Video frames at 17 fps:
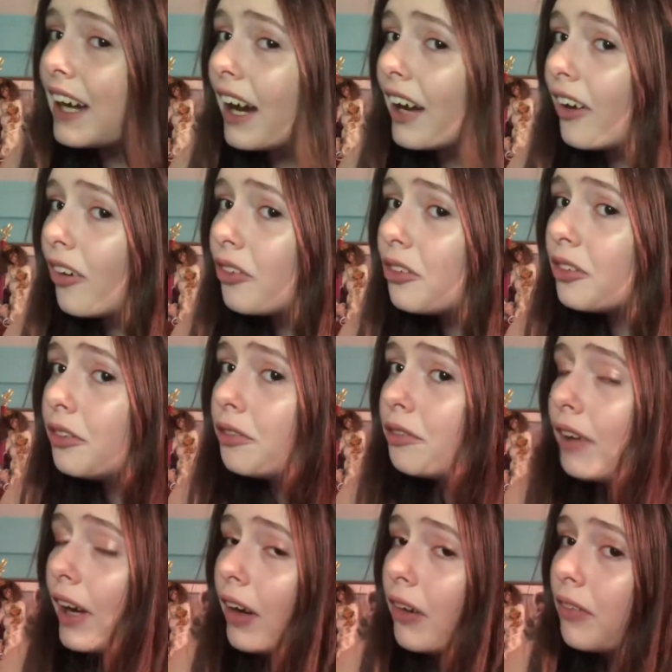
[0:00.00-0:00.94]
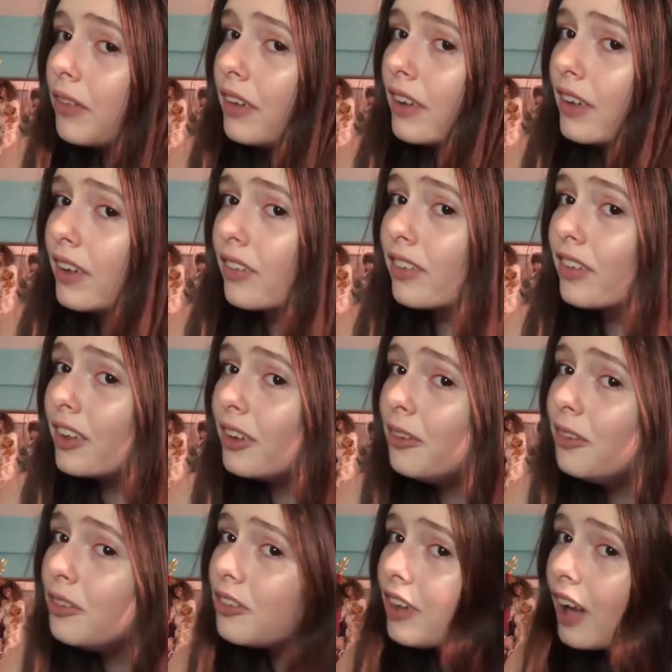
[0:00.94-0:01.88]
I also found this
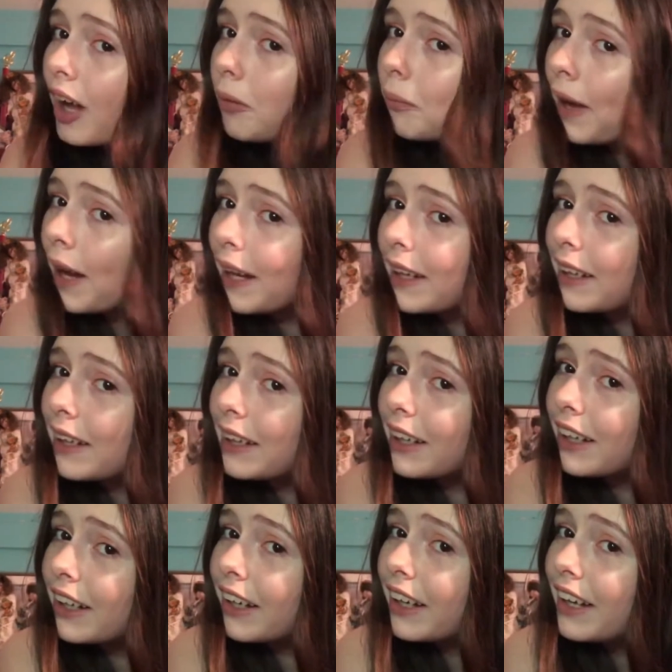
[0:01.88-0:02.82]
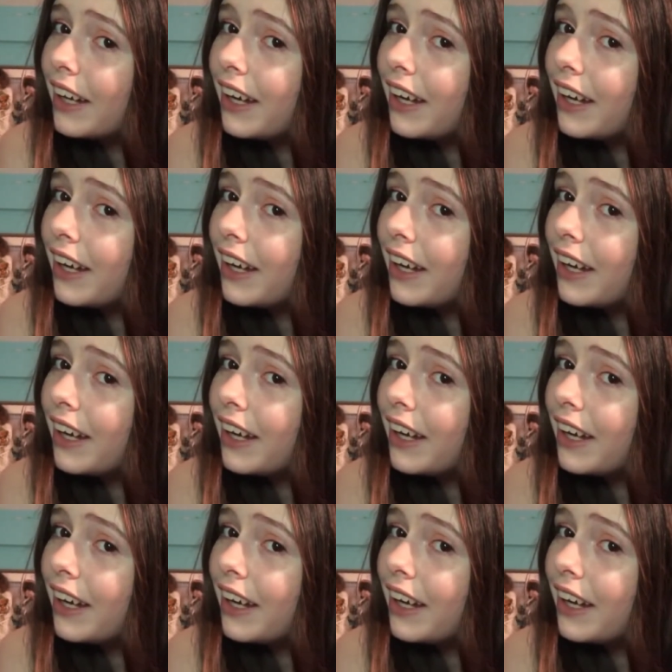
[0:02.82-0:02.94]
huge knot back here.